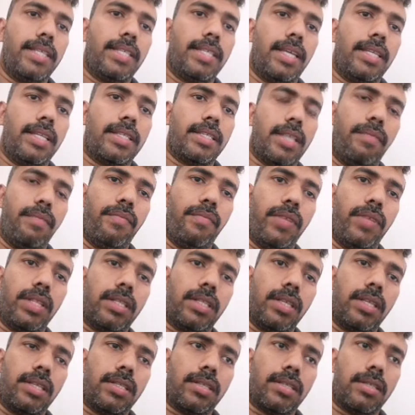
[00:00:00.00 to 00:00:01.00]
enzyme with
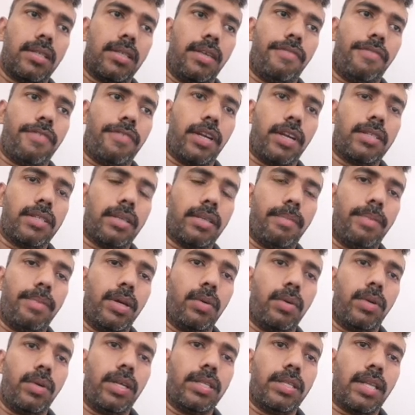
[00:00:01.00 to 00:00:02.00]
its different
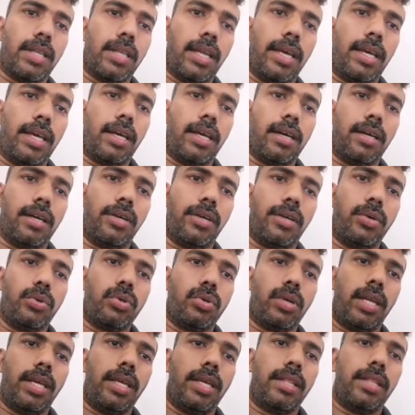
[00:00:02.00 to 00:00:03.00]
subunits, like
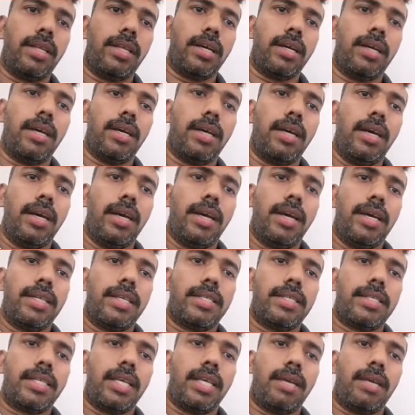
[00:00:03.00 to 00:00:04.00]
usually the
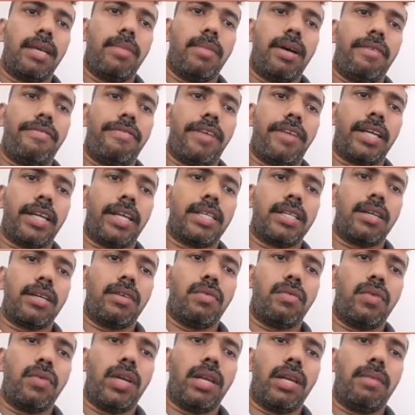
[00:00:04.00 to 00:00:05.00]
sigma factor
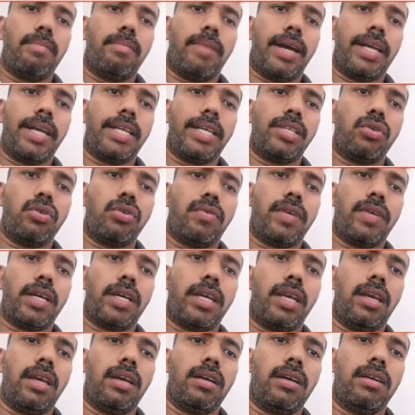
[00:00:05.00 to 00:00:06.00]
will bind over
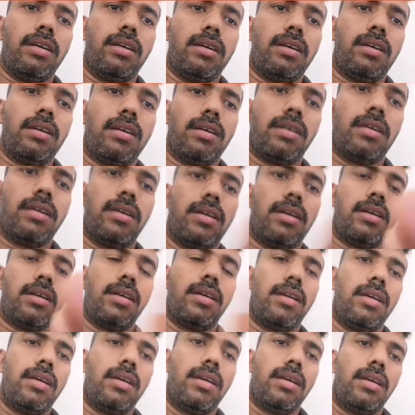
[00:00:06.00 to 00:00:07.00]
here,
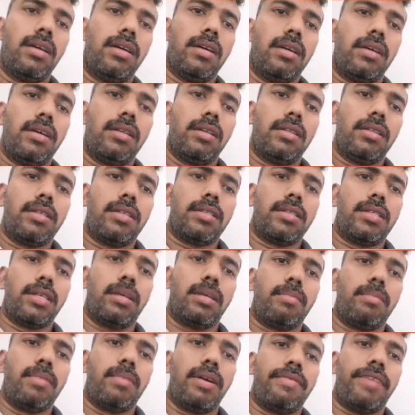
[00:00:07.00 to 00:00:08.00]
the
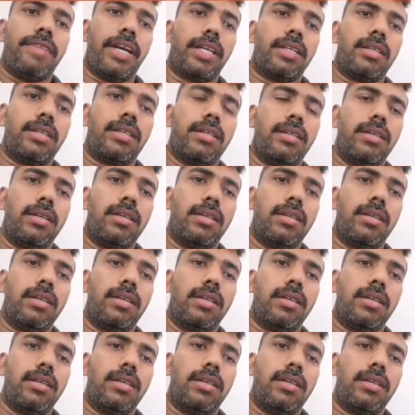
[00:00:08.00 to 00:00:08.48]
sigma factor,